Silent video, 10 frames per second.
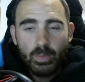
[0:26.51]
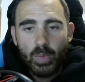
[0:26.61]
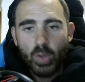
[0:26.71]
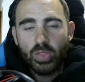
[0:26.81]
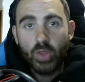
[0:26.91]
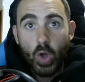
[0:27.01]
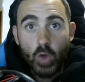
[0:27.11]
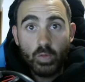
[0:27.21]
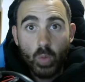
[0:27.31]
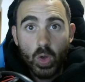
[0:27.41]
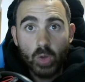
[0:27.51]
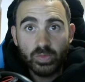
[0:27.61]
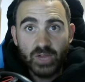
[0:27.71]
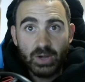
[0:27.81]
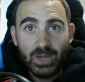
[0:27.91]
both the overworld
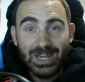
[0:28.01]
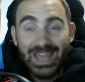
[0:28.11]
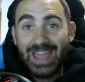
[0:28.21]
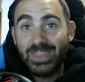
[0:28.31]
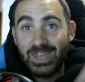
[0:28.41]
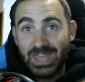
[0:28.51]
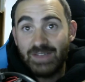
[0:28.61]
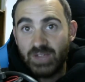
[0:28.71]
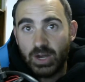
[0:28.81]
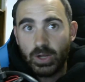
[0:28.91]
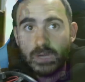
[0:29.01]
variant and the net variant,